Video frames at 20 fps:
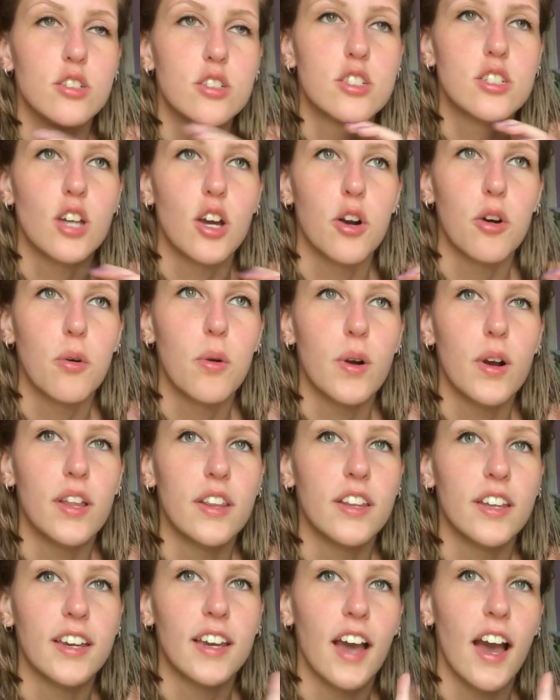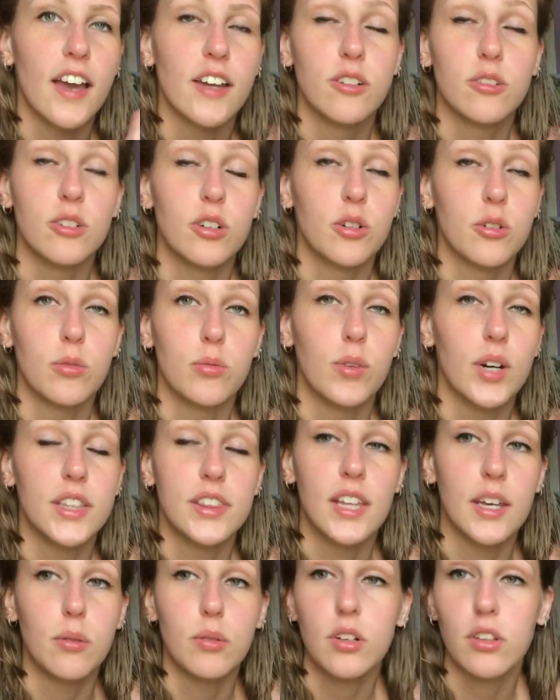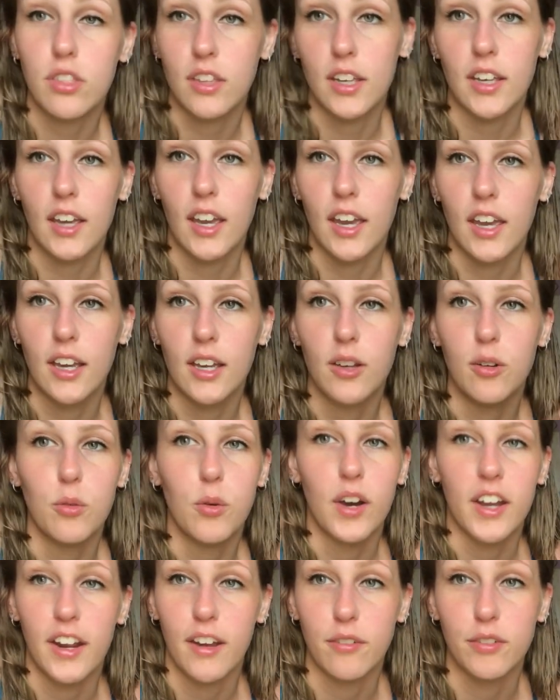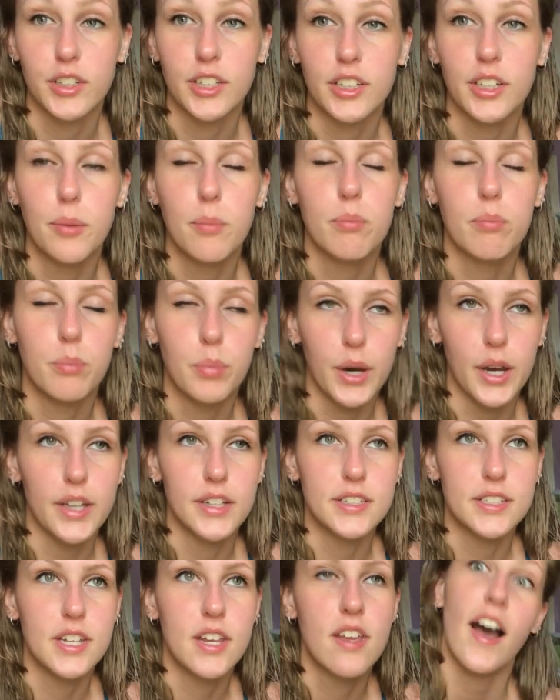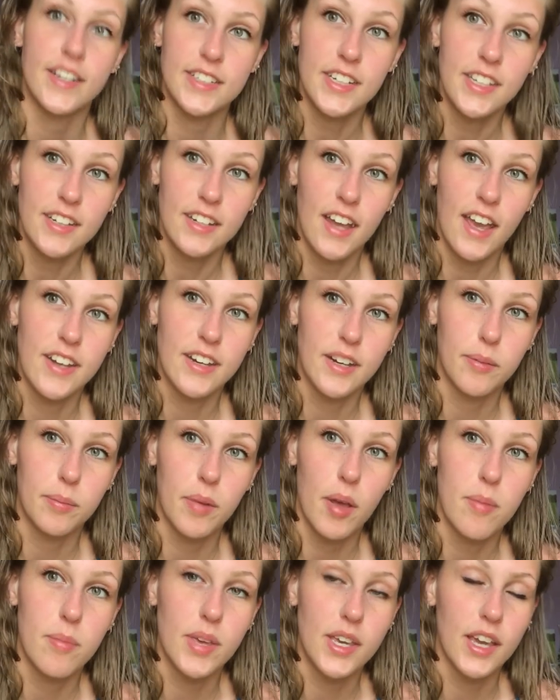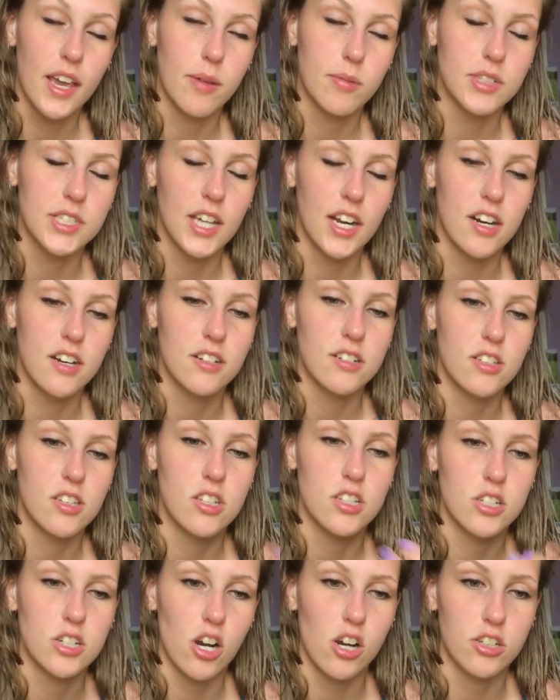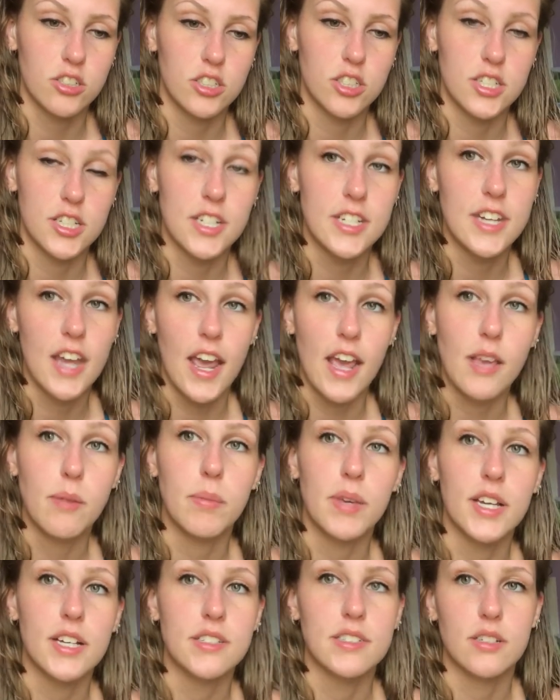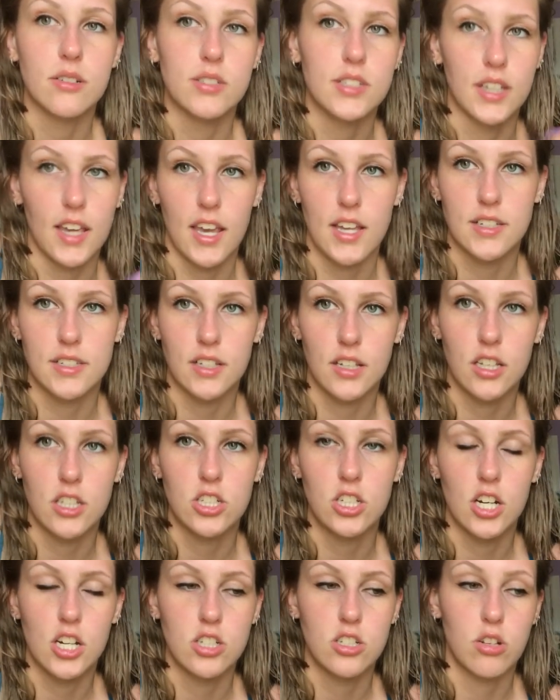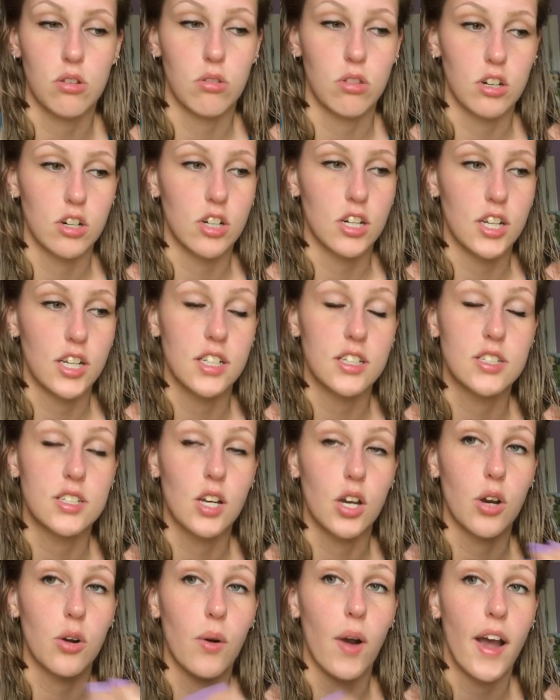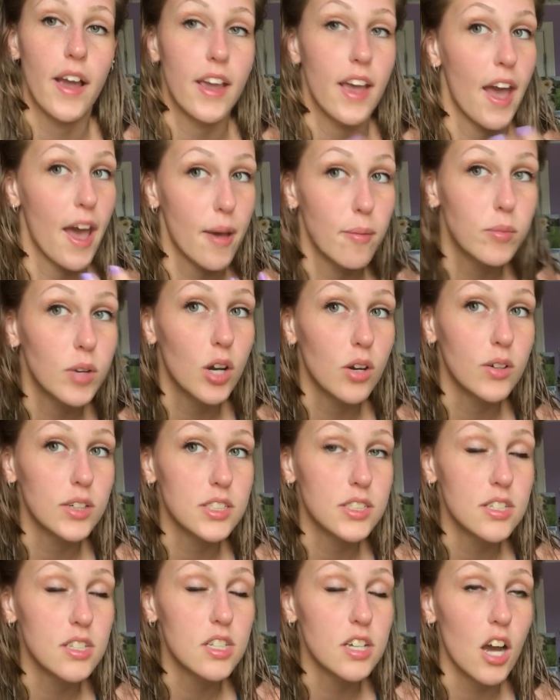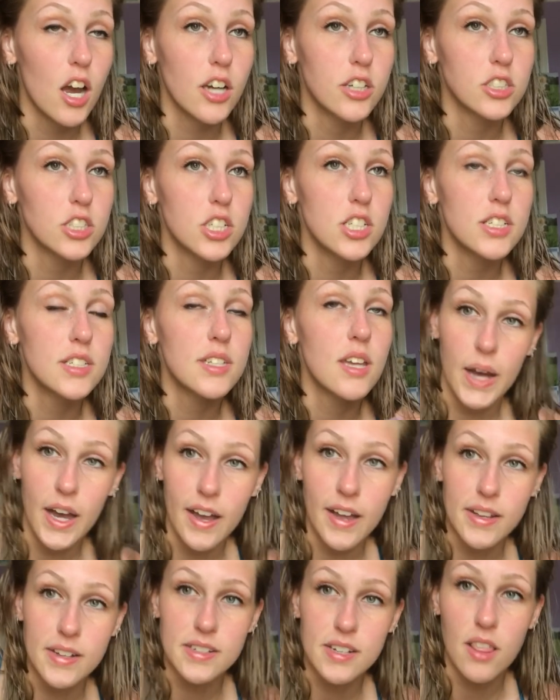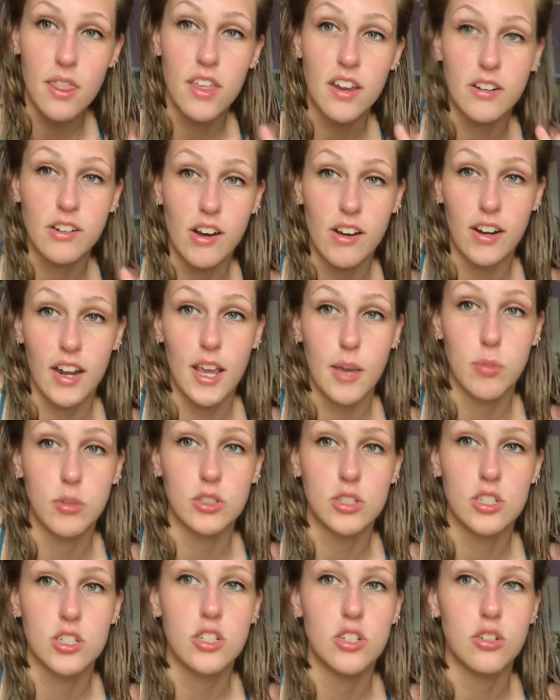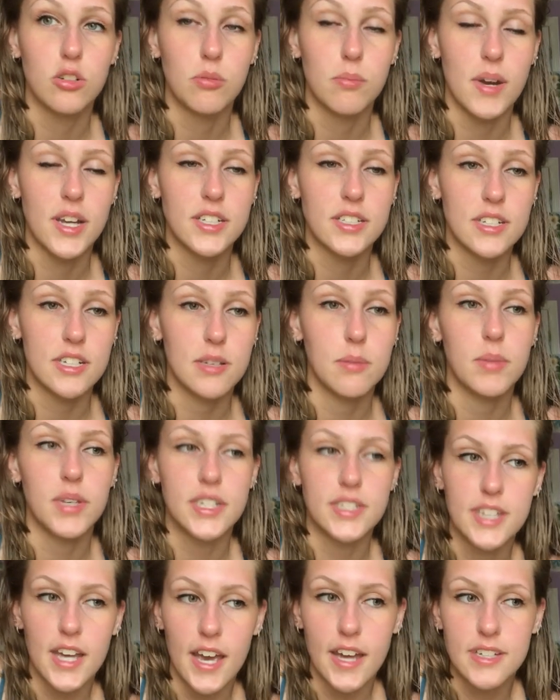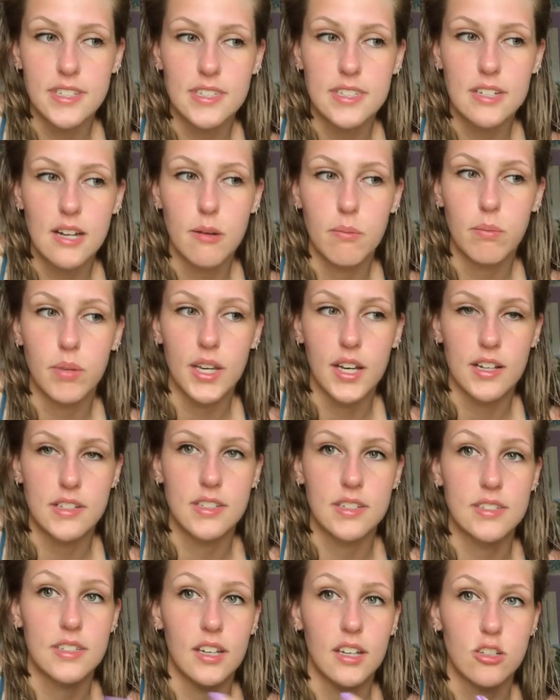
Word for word: So, like, I don't know what they were thinking, whatever, but I did end up being able to get into the doctor today because there was a cancellation at 2.30, so I am going to the doctor's, but they're not able to do my TB test because it's